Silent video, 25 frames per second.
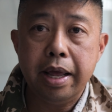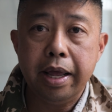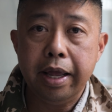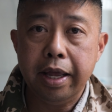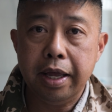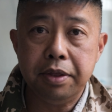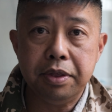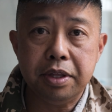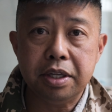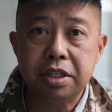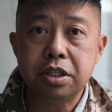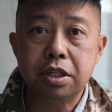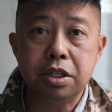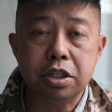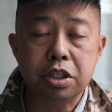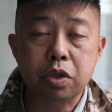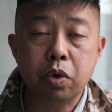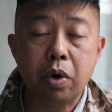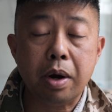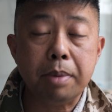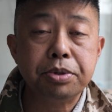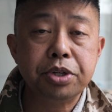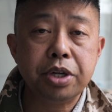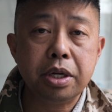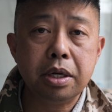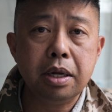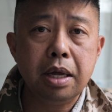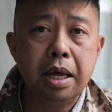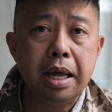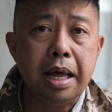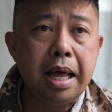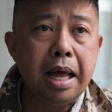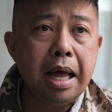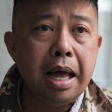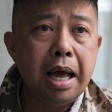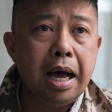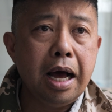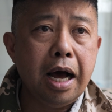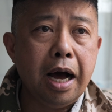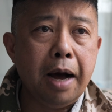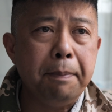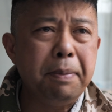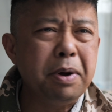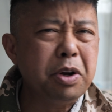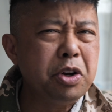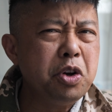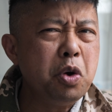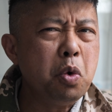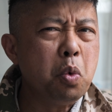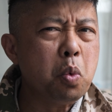in this description. Uh,
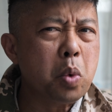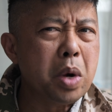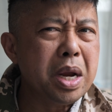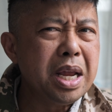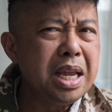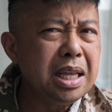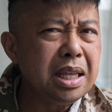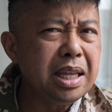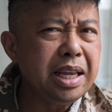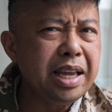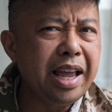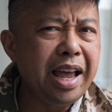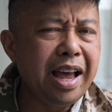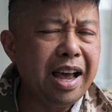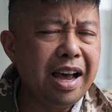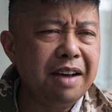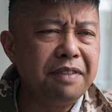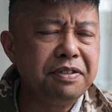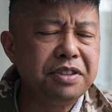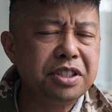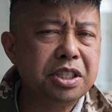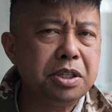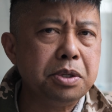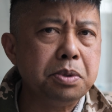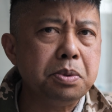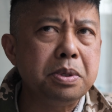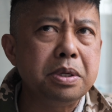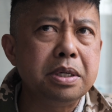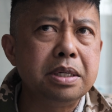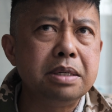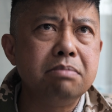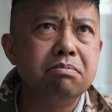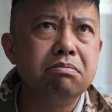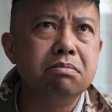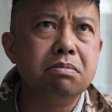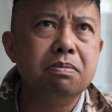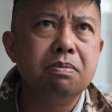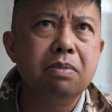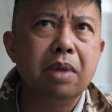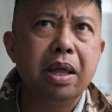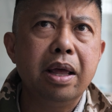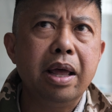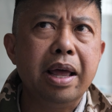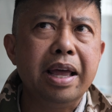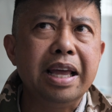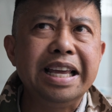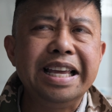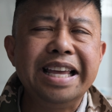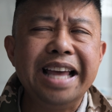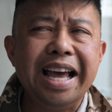but you really have to
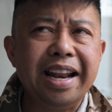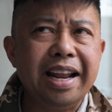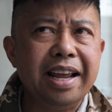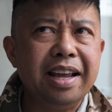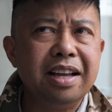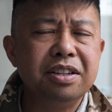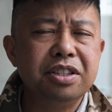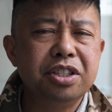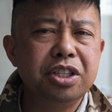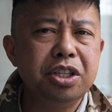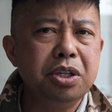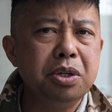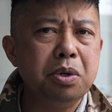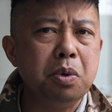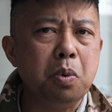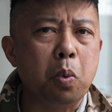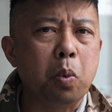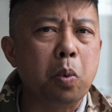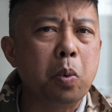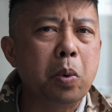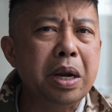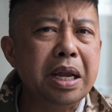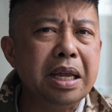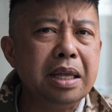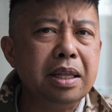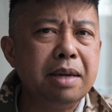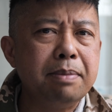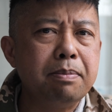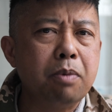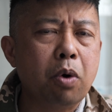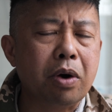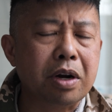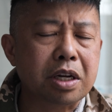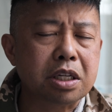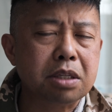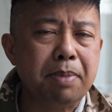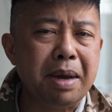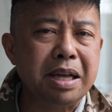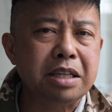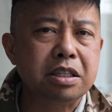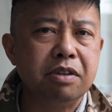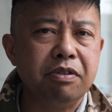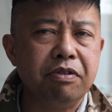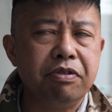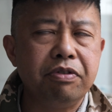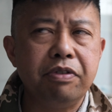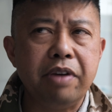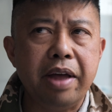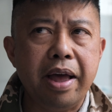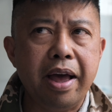get into really more
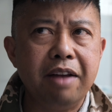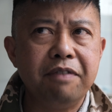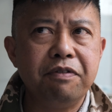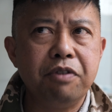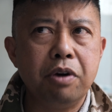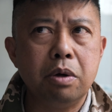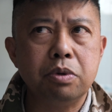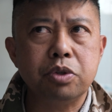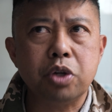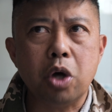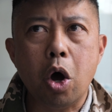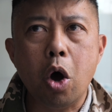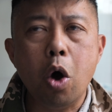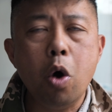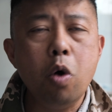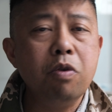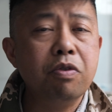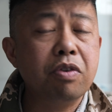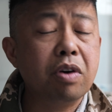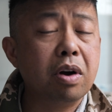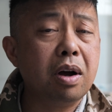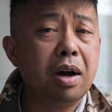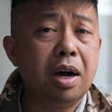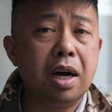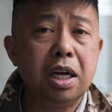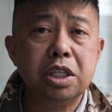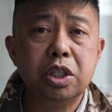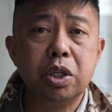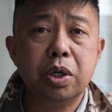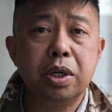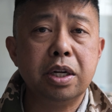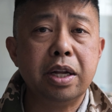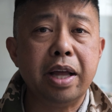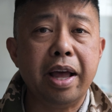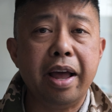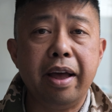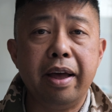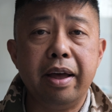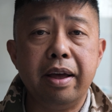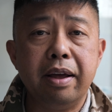expensive headphones over $150